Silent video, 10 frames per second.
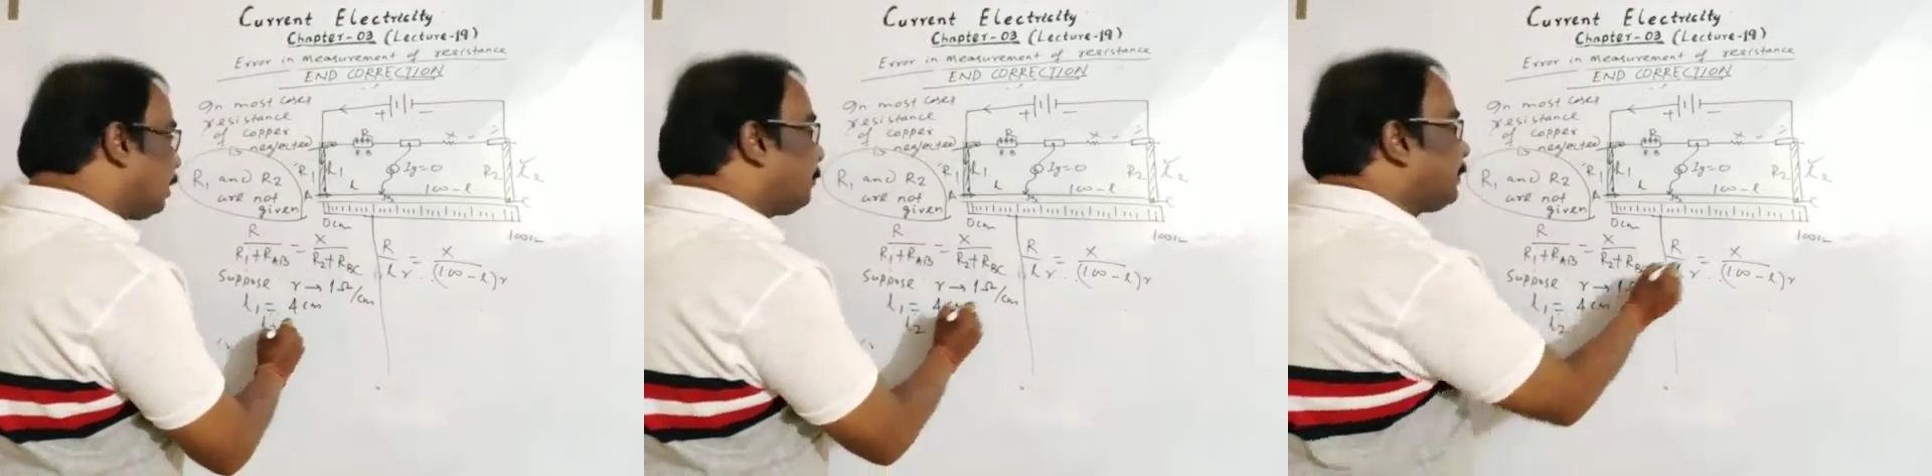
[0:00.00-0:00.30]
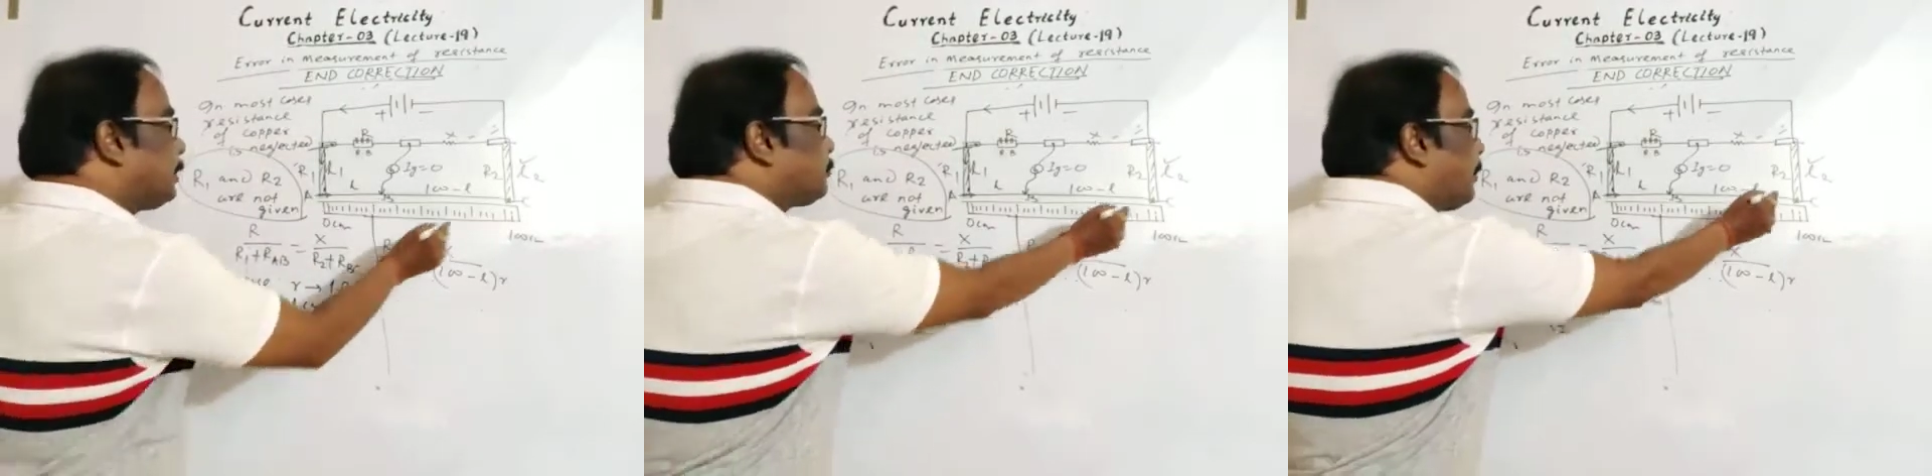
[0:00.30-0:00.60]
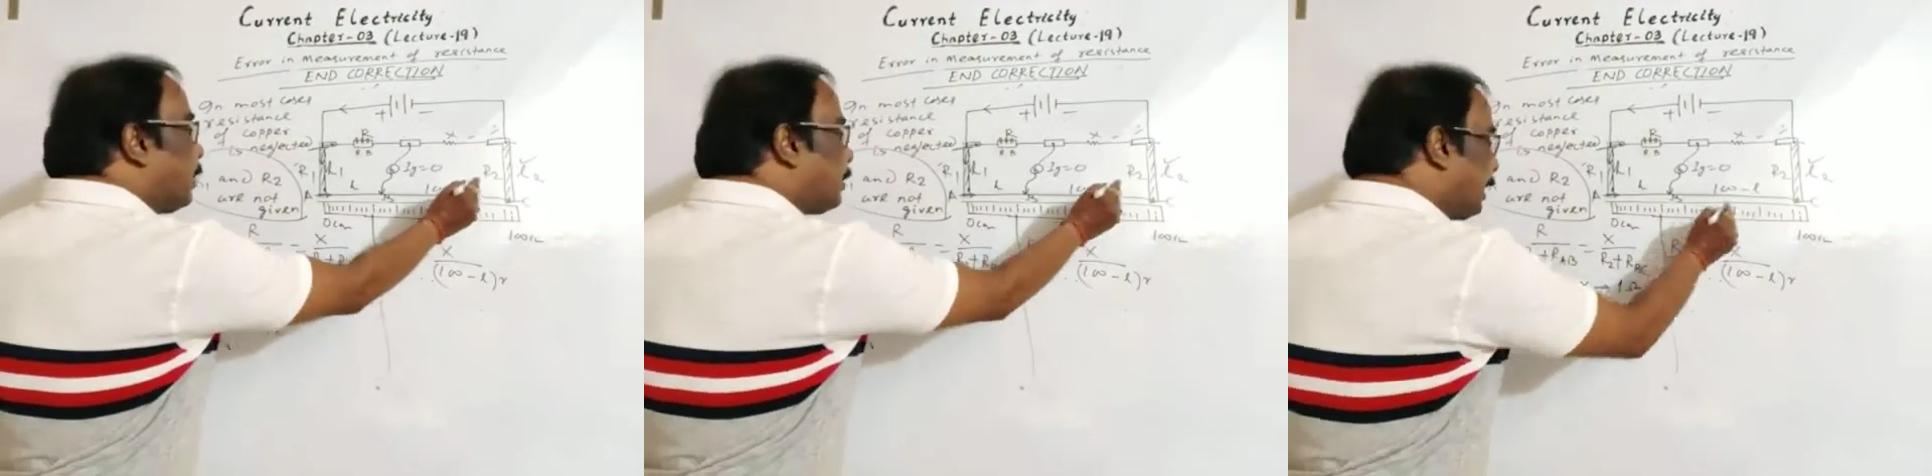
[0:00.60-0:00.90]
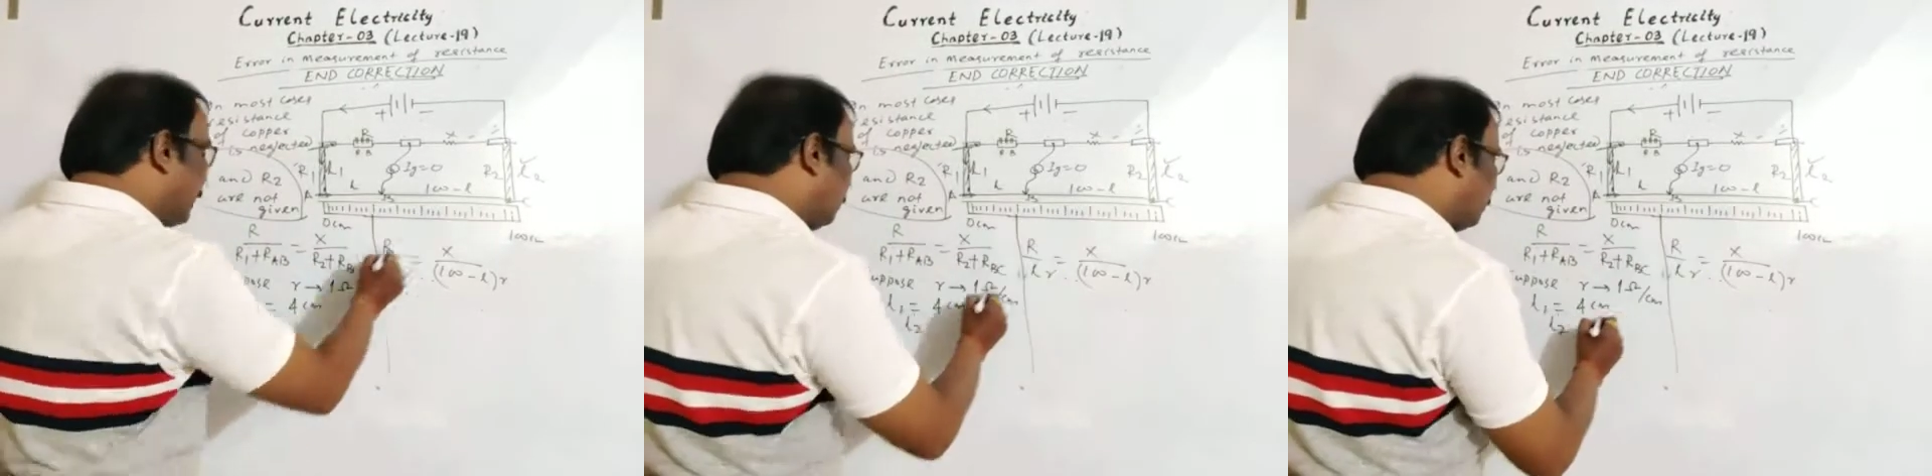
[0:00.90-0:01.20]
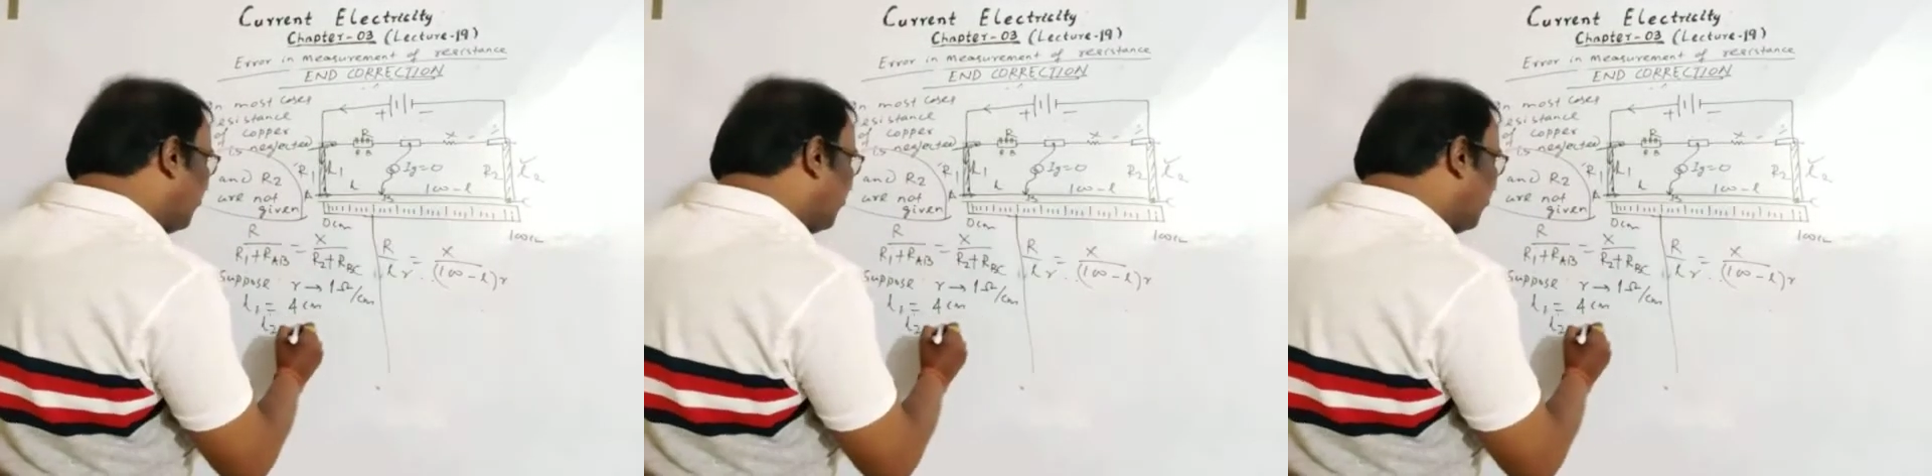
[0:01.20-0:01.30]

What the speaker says: of this part L2